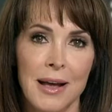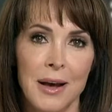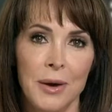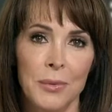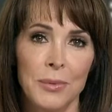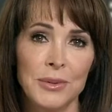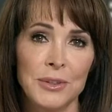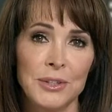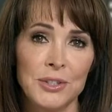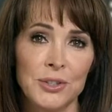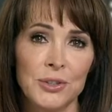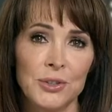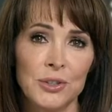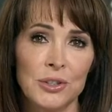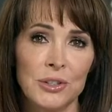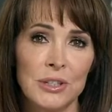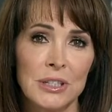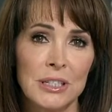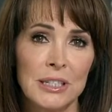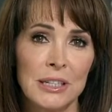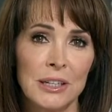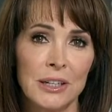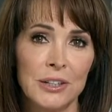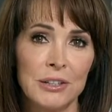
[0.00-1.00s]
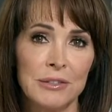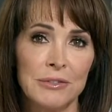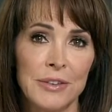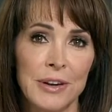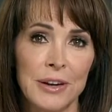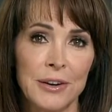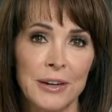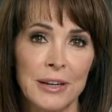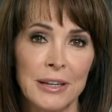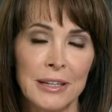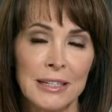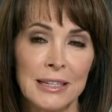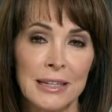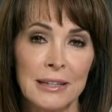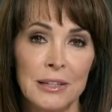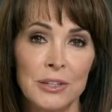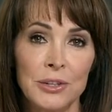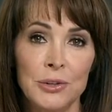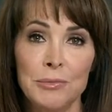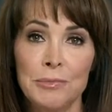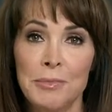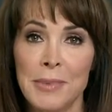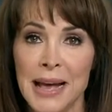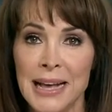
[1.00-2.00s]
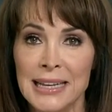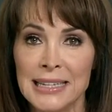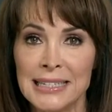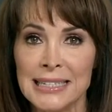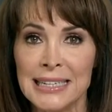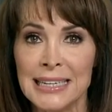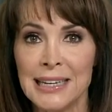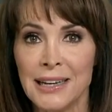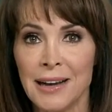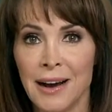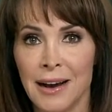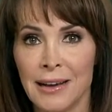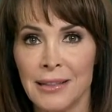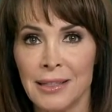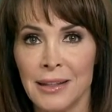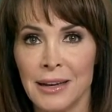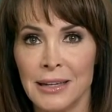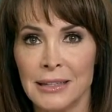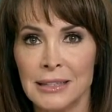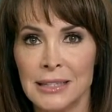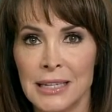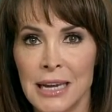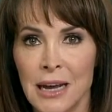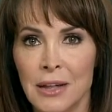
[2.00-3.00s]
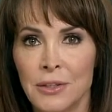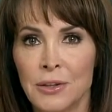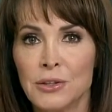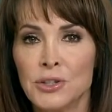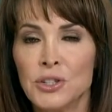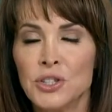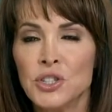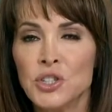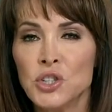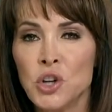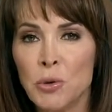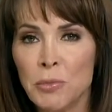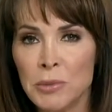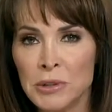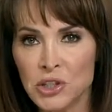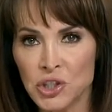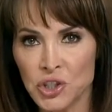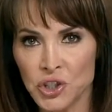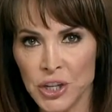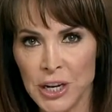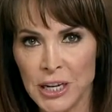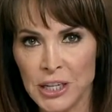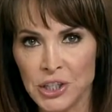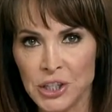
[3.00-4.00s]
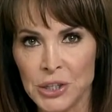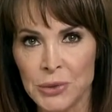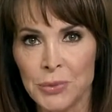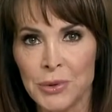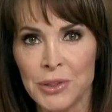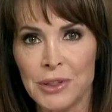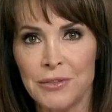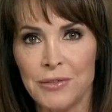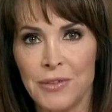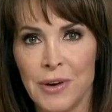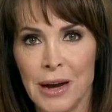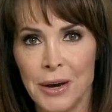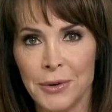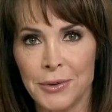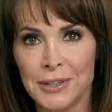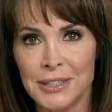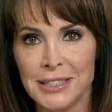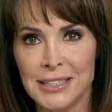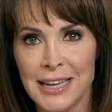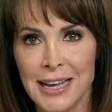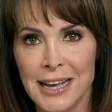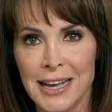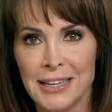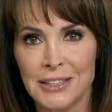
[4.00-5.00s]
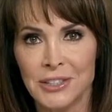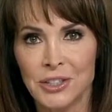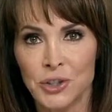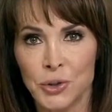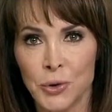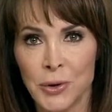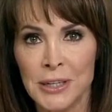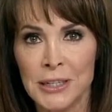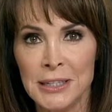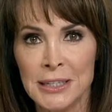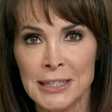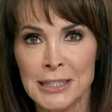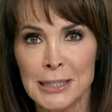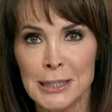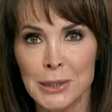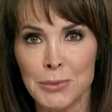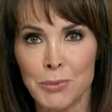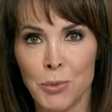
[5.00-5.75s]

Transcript: With the surge of the Delta variant and the new masking guidelines, there's so much changing with the virus. So joining us this